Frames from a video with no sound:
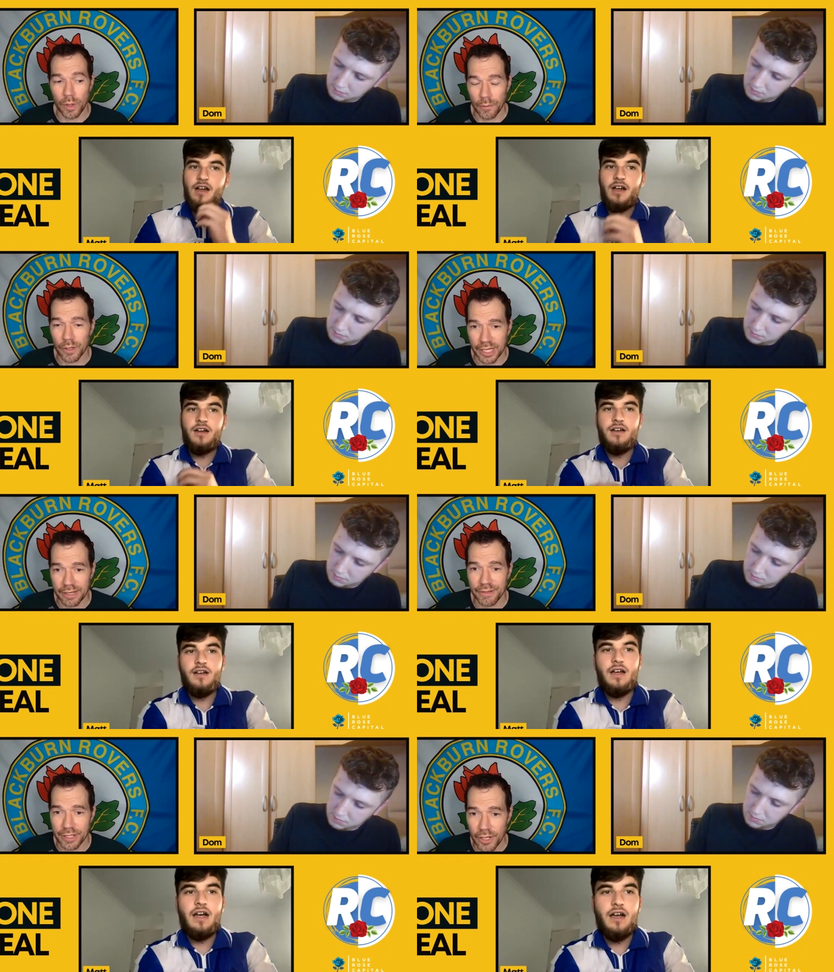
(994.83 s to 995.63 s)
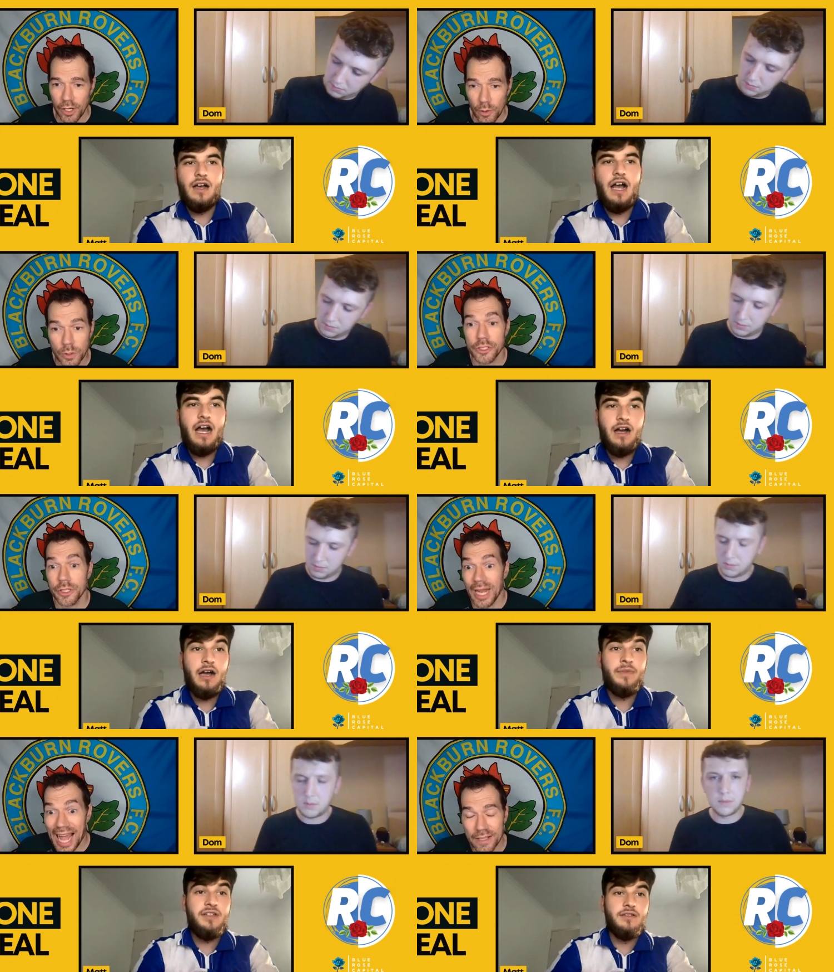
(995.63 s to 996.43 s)
Speaker 1: we were given, which
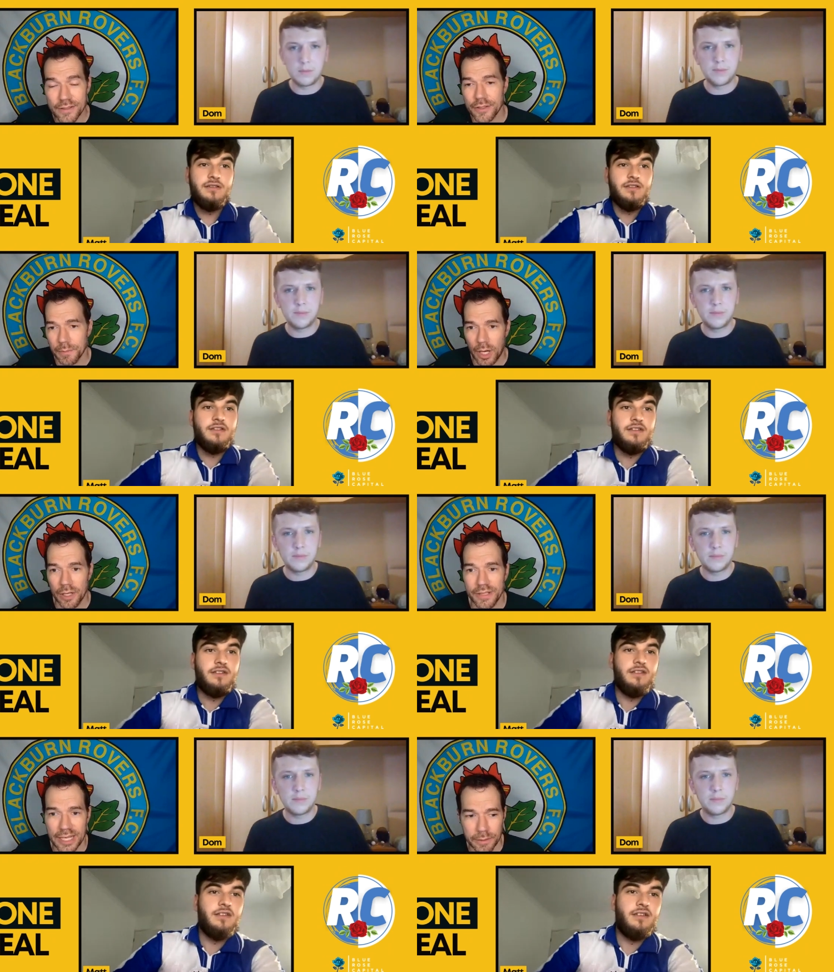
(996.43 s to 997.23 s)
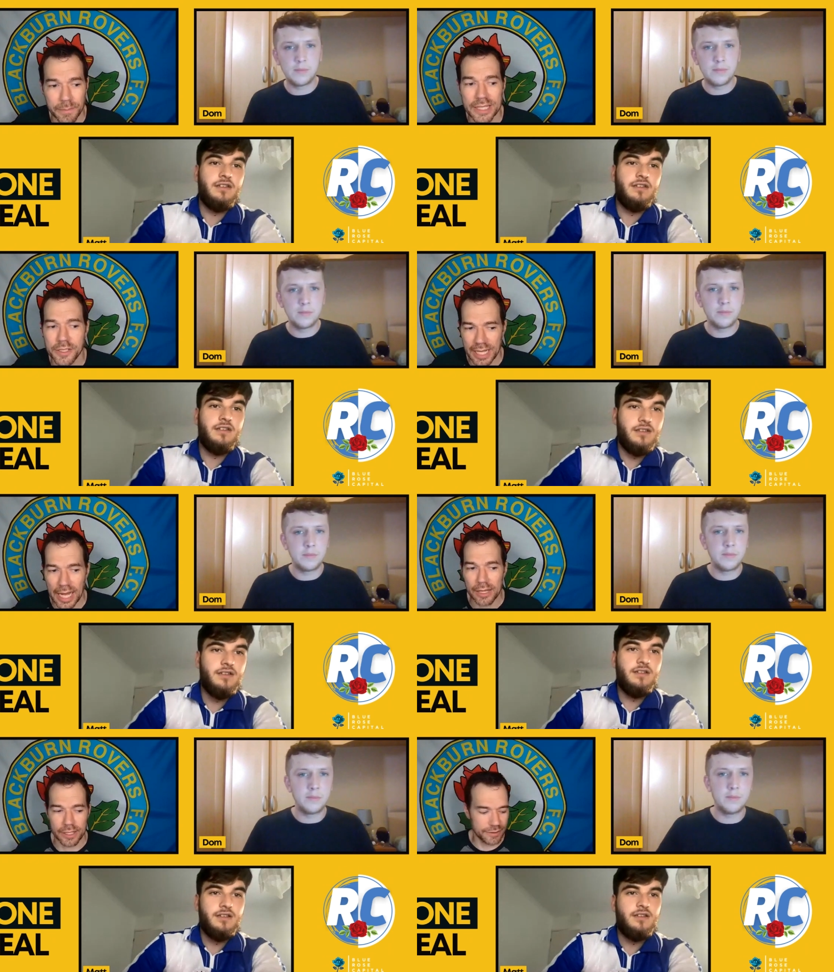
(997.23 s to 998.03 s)
should I mean, add some
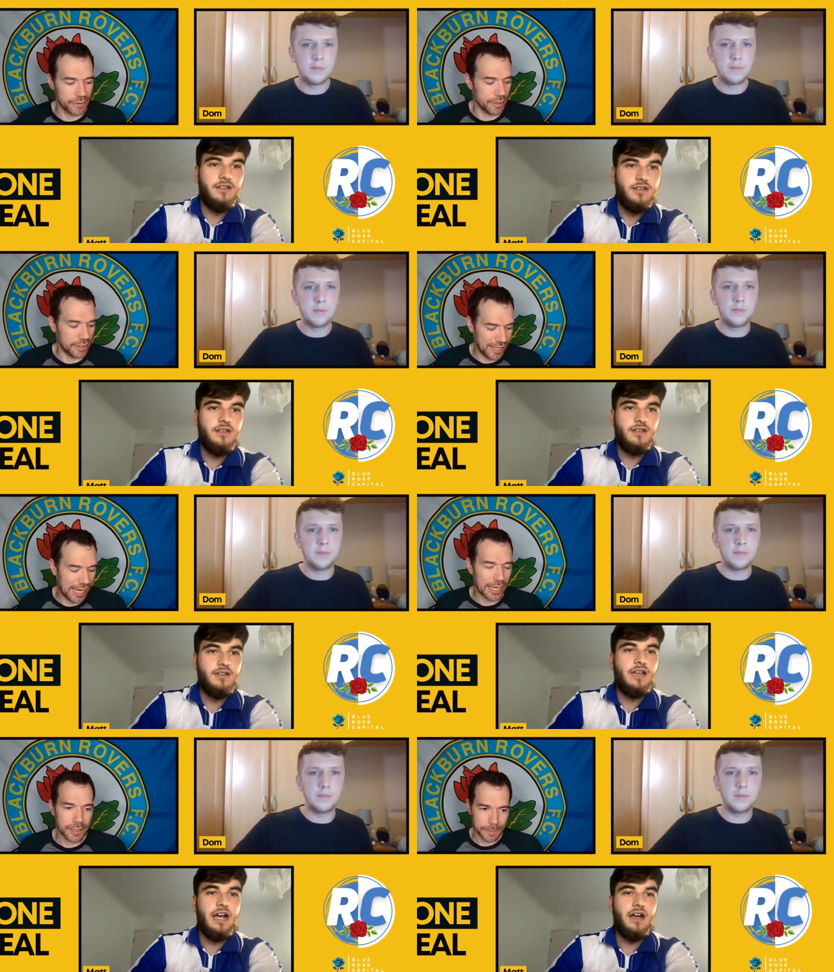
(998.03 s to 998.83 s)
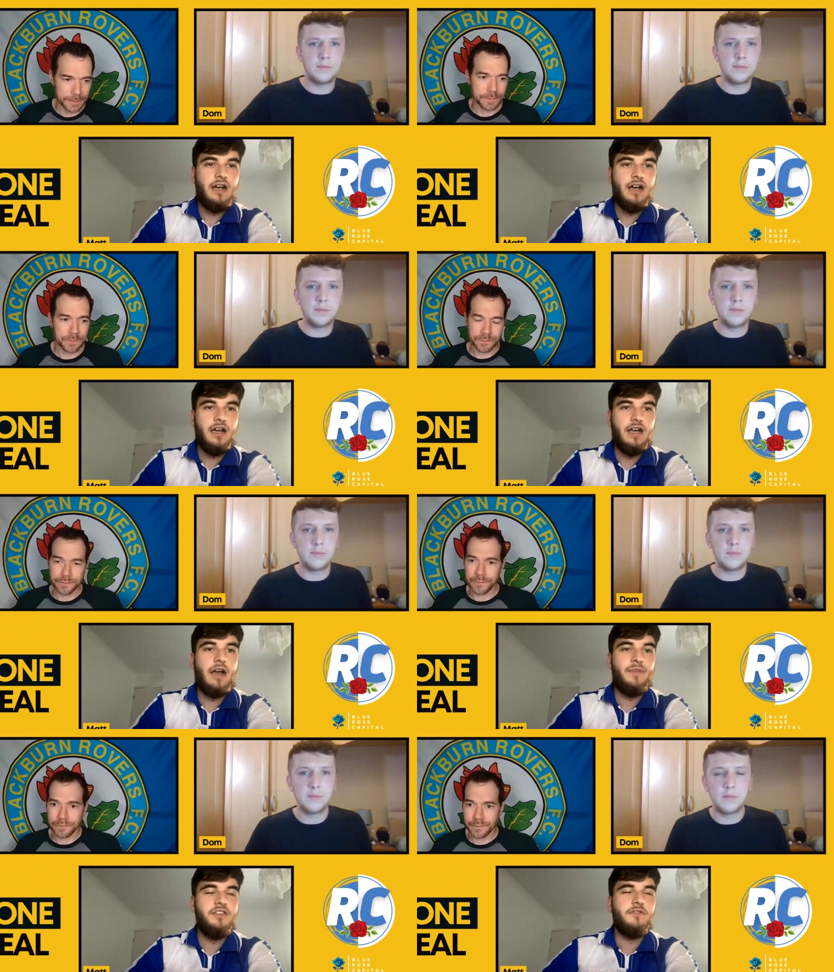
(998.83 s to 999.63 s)
multi-dimensionality to the attack.
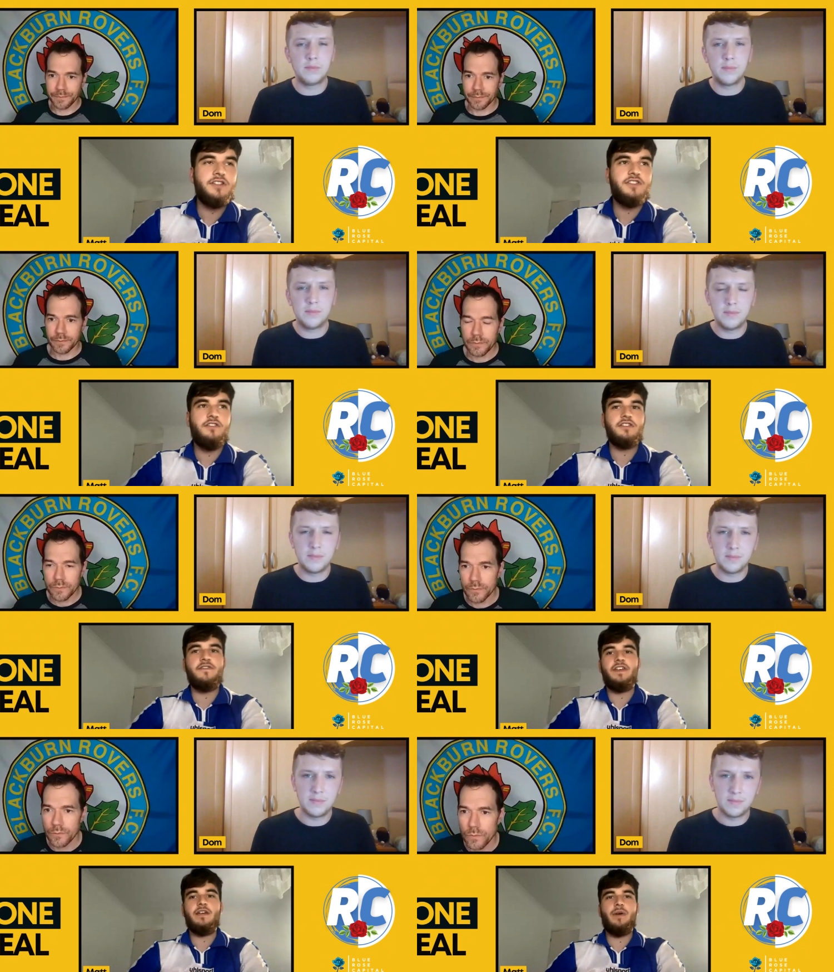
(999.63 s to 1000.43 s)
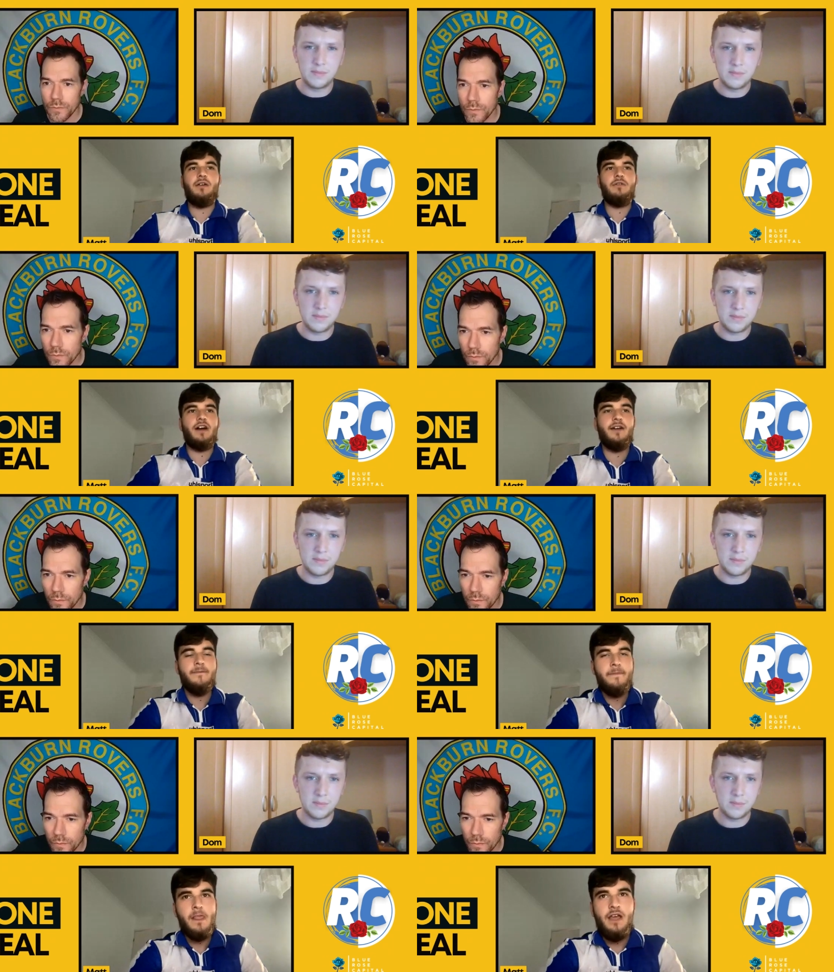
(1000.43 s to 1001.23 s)
I mean, you've got to
Speaker 2: you got to think about like
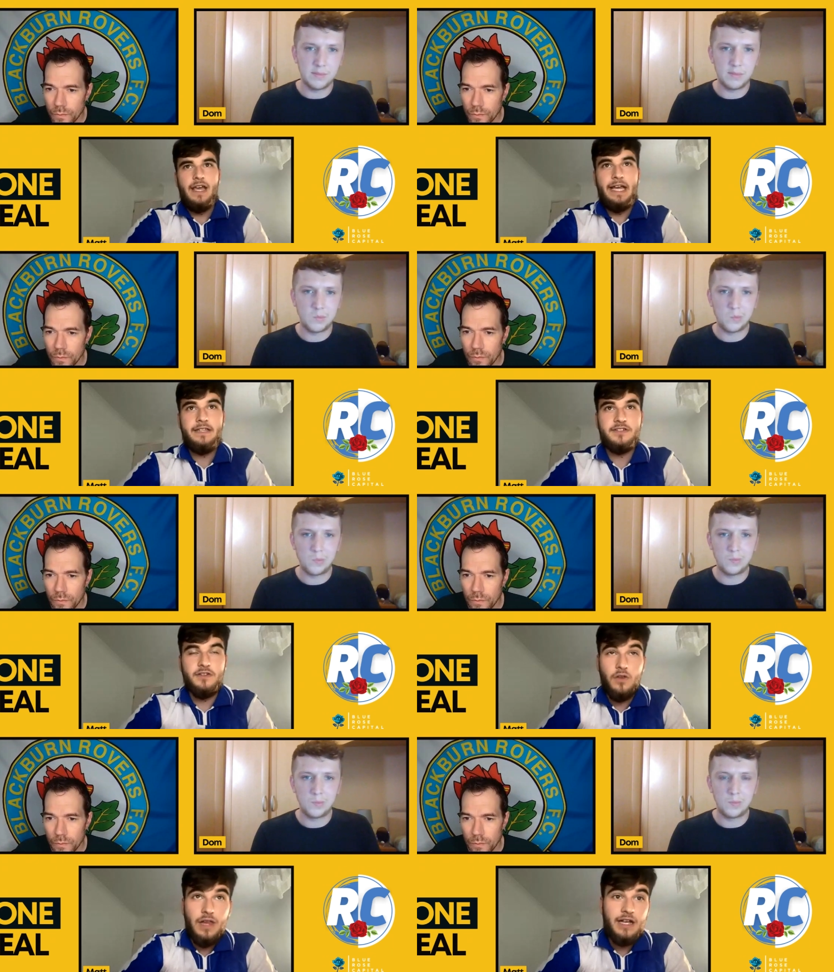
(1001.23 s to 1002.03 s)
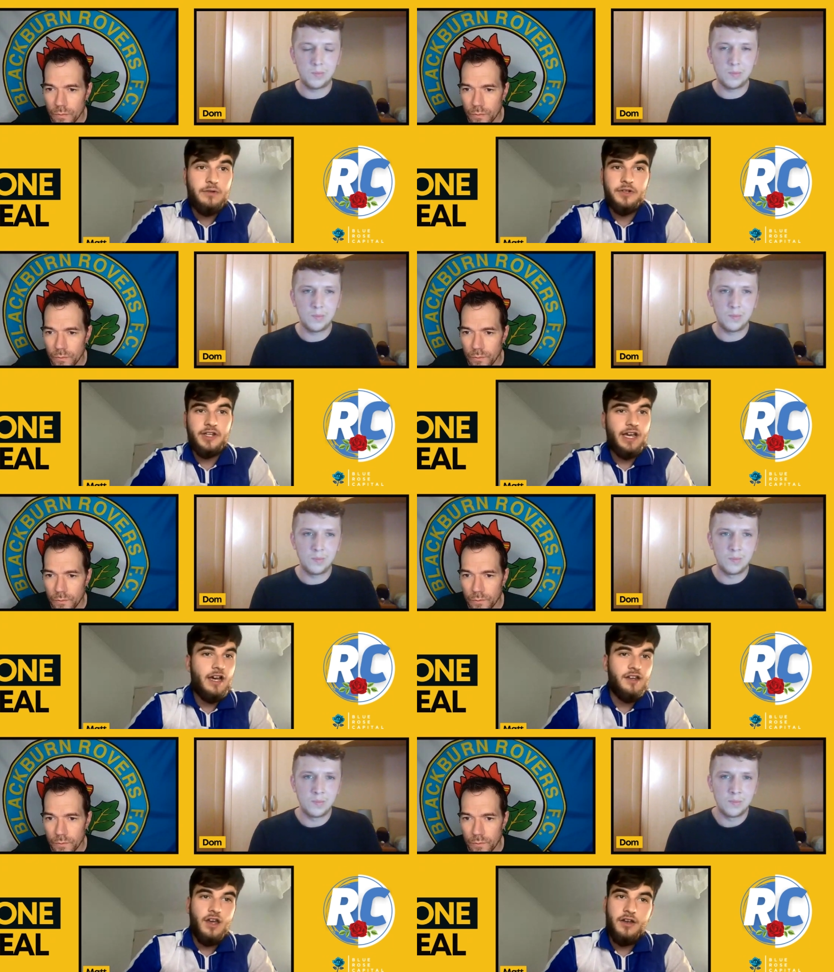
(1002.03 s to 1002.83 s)
it doesn't look like we're going to get
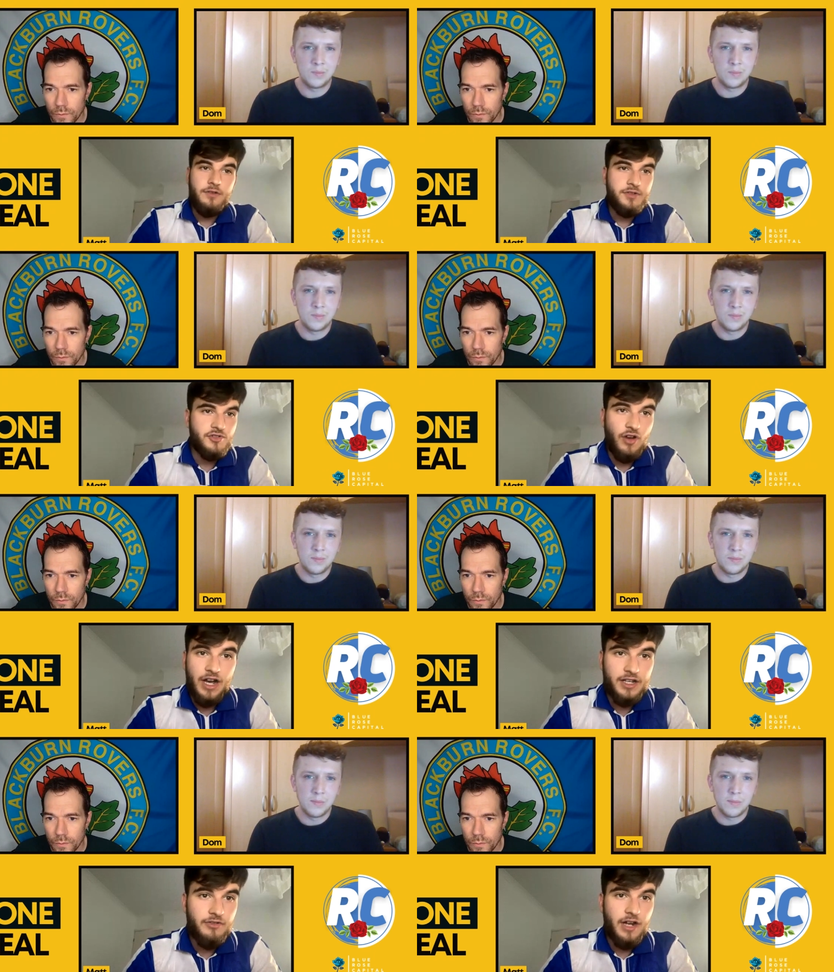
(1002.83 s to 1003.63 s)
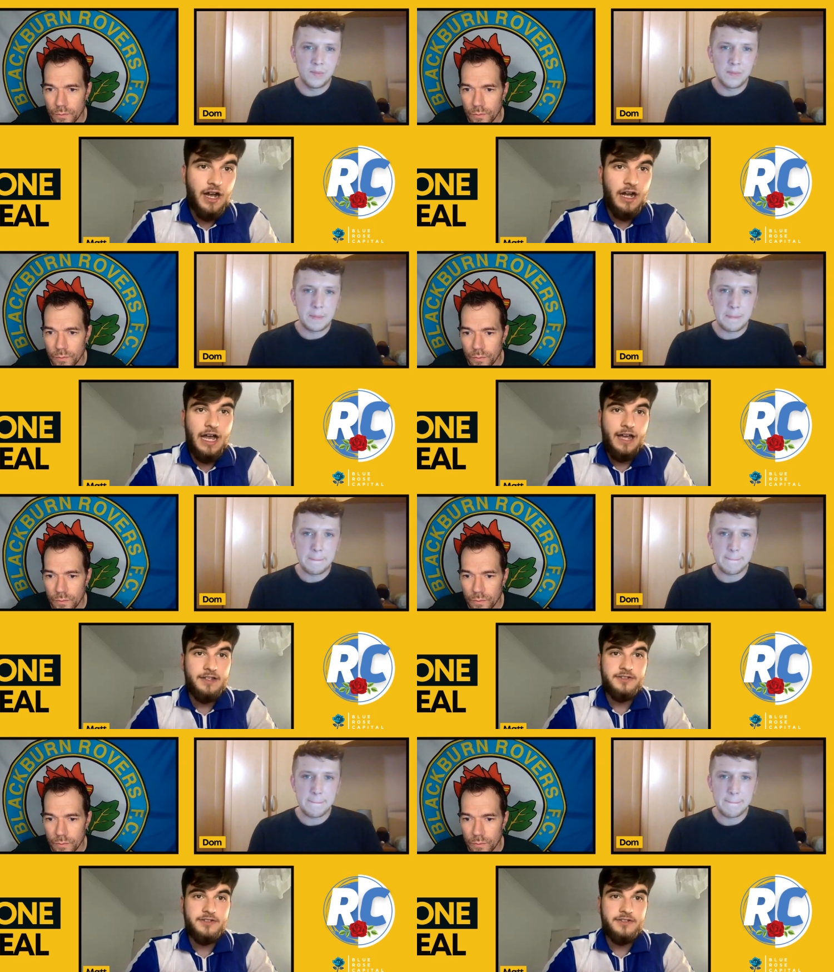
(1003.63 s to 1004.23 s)
a, a new striker in a, a, any